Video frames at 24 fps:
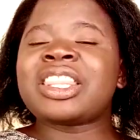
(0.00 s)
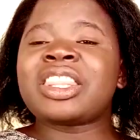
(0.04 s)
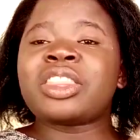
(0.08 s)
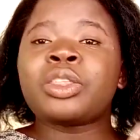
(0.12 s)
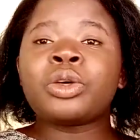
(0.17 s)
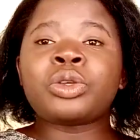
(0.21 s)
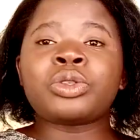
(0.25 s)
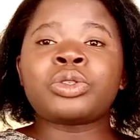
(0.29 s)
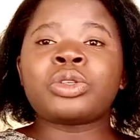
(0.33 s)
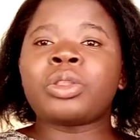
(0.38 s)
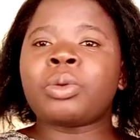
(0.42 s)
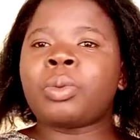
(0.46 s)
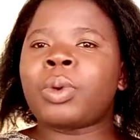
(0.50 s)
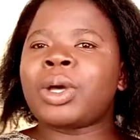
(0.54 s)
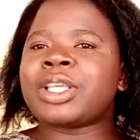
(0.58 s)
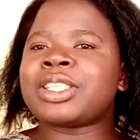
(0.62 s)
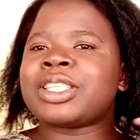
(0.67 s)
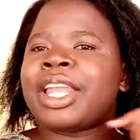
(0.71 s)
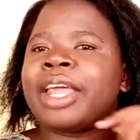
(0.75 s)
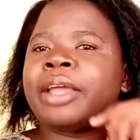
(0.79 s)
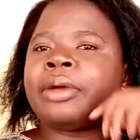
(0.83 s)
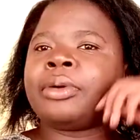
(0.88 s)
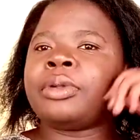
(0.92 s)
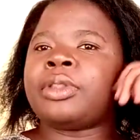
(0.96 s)
Those are the ones
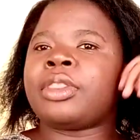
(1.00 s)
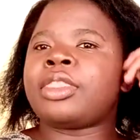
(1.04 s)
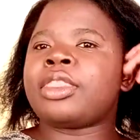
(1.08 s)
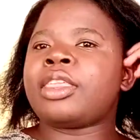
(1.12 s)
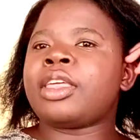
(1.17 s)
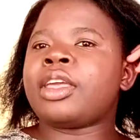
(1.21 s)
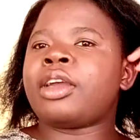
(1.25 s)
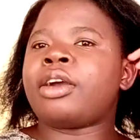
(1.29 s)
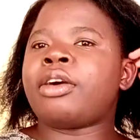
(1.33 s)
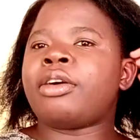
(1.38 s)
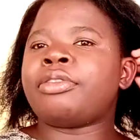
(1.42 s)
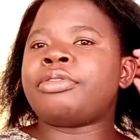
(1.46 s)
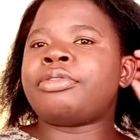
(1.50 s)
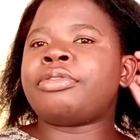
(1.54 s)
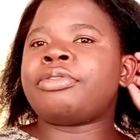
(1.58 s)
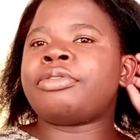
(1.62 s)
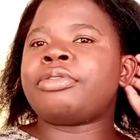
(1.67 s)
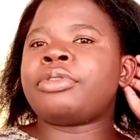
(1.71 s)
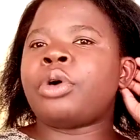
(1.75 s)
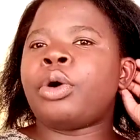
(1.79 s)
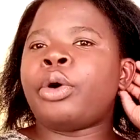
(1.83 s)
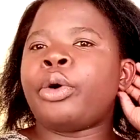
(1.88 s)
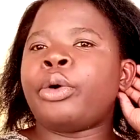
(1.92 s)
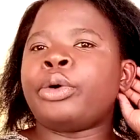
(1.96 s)
that I could think of
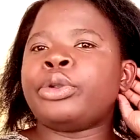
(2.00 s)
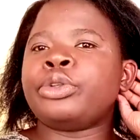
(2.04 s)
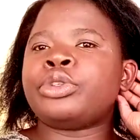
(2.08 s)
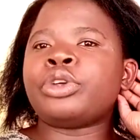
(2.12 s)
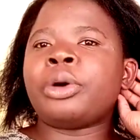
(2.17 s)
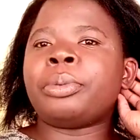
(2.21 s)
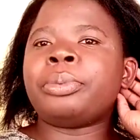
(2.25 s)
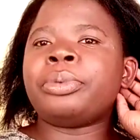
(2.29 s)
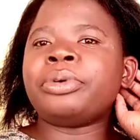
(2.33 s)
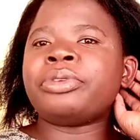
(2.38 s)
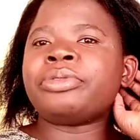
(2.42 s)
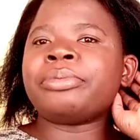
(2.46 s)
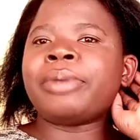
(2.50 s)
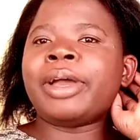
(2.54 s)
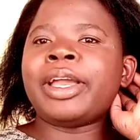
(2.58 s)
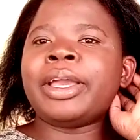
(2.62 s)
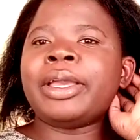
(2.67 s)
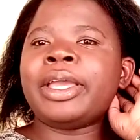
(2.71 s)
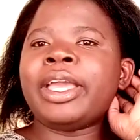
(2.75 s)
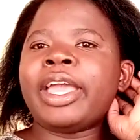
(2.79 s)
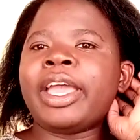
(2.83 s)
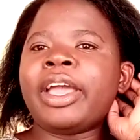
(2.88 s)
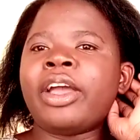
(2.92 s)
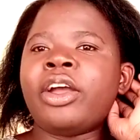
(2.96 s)
on top of my
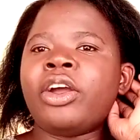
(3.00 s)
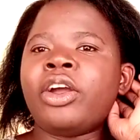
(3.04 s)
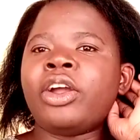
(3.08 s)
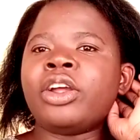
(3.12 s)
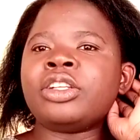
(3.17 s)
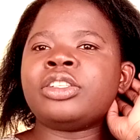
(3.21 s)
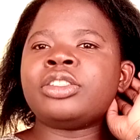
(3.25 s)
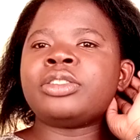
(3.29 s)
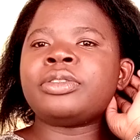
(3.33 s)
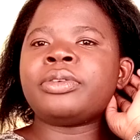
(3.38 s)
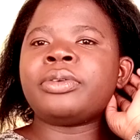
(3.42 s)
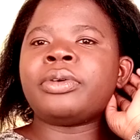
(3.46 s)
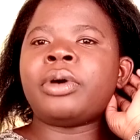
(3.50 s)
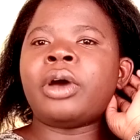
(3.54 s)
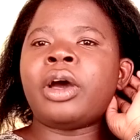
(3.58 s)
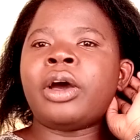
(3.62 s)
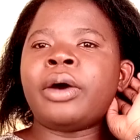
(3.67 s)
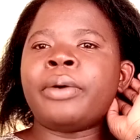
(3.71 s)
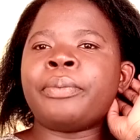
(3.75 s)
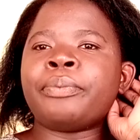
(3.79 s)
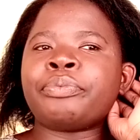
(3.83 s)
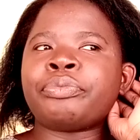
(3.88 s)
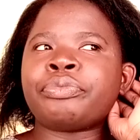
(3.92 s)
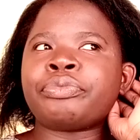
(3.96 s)
head
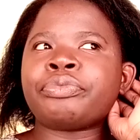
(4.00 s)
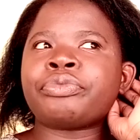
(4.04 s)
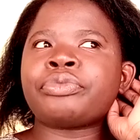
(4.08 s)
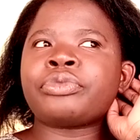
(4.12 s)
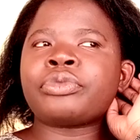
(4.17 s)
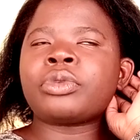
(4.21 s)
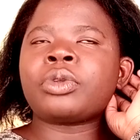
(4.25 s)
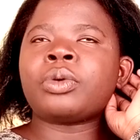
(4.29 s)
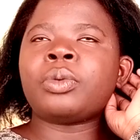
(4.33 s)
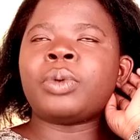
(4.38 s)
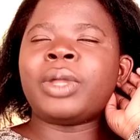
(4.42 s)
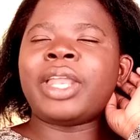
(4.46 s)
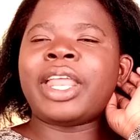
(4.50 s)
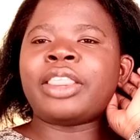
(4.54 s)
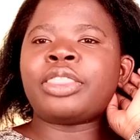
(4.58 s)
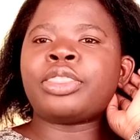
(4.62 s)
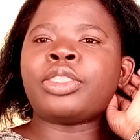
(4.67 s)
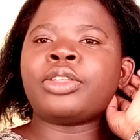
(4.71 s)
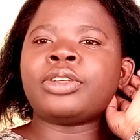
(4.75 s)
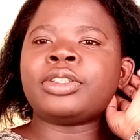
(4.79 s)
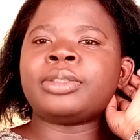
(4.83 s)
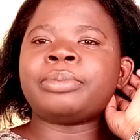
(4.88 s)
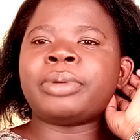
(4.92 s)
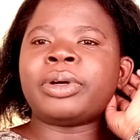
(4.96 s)
when I
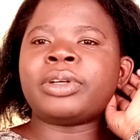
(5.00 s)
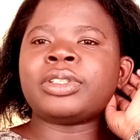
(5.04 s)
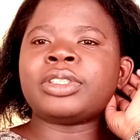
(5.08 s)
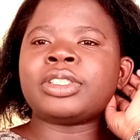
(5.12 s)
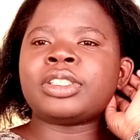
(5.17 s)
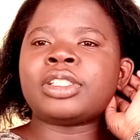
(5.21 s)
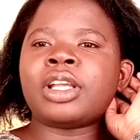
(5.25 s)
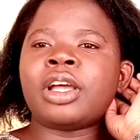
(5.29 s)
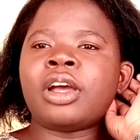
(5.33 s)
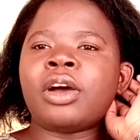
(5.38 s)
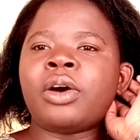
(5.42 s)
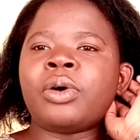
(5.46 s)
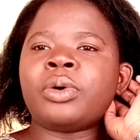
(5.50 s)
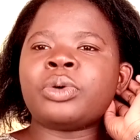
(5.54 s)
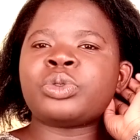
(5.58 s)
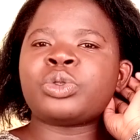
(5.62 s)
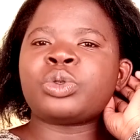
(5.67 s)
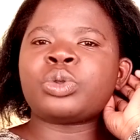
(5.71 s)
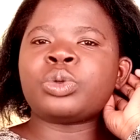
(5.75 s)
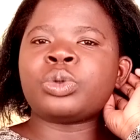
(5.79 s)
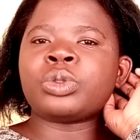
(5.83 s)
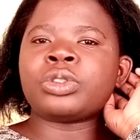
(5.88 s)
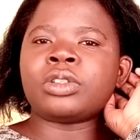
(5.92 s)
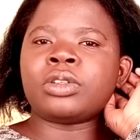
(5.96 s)
thought about, oh,
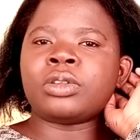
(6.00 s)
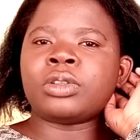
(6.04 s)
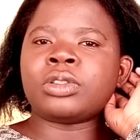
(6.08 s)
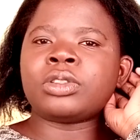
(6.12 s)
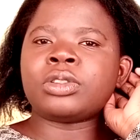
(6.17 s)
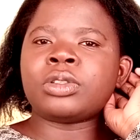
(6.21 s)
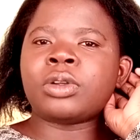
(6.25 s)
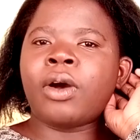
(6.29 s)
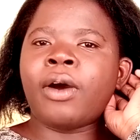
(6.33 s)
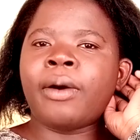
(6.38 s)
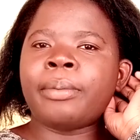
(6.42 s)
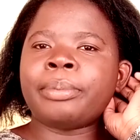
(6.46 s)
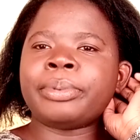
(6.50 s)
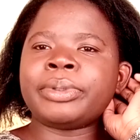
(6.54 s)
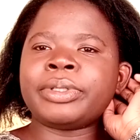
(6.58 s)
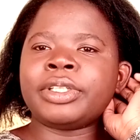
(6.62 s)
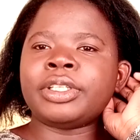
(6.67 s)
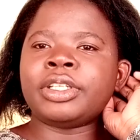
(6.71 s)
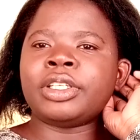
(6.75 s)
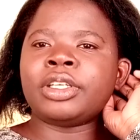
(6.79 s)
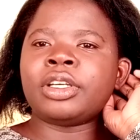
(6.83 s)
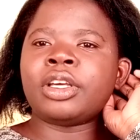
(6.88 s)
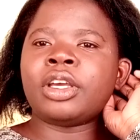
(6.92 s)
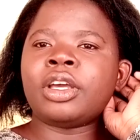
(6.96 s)
schools are not
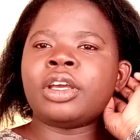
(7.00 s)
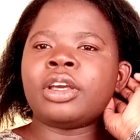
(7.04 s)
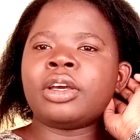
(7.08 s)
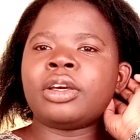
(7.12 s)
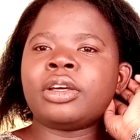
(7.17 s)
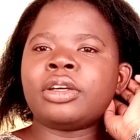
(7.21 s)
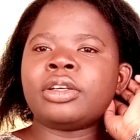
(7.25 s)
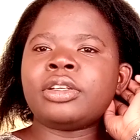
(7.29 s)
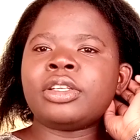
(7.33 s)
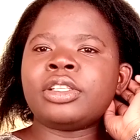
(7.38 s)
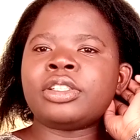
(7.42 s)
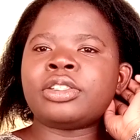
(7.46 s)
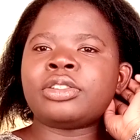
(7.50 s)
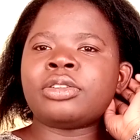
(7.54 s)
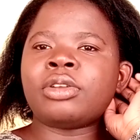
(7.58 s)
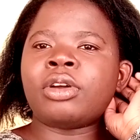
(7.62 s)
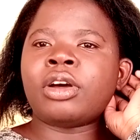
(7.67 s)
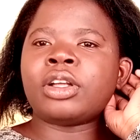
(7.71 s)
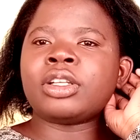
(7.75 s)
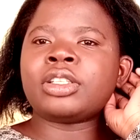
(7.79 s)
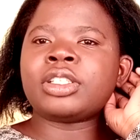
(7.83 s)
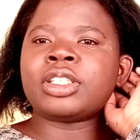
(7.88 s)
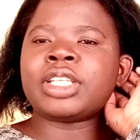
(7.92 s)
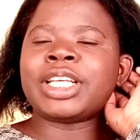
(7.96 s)
opening. It's
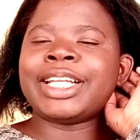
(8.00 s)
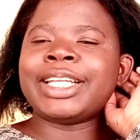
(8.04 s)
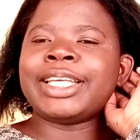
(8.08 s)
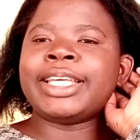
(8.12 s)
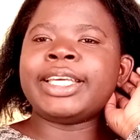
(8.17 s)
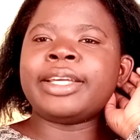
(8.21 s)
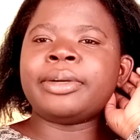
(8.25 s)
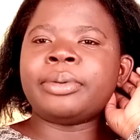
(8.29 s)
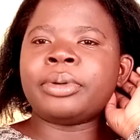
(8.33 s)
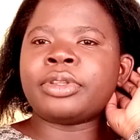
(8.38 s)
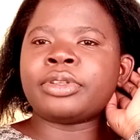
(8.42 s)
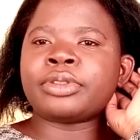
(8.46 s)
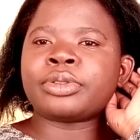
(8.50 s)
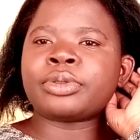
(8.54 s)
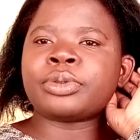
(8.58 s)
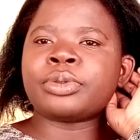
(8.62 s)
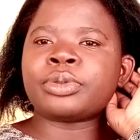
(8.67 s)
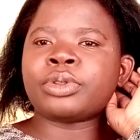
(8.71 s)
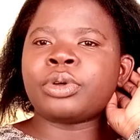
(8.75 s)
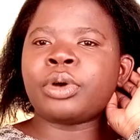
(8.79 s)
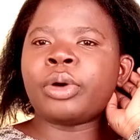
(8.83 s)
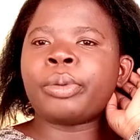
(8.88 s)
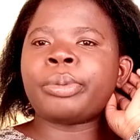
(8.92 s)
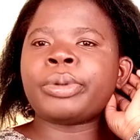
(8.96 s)
not clear whether
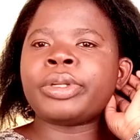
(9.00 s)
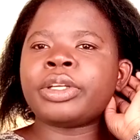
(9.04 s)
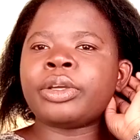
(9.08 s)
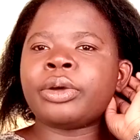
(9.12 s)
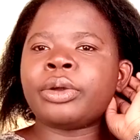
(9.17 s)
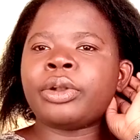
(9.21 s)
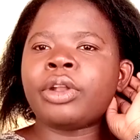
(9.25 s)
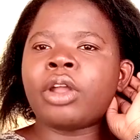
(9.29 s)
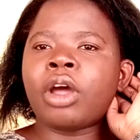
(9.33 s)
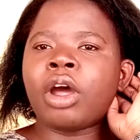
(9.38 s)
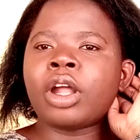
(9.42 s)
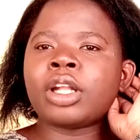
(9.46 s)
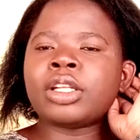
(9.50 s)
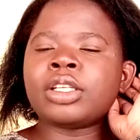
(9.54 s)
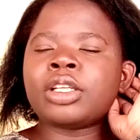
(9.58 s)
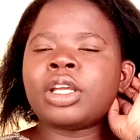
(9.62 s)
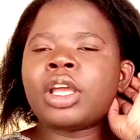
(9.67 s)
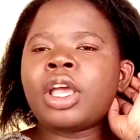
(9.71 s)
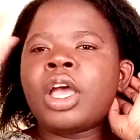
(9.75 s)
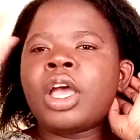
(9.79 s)
schools are opening or not.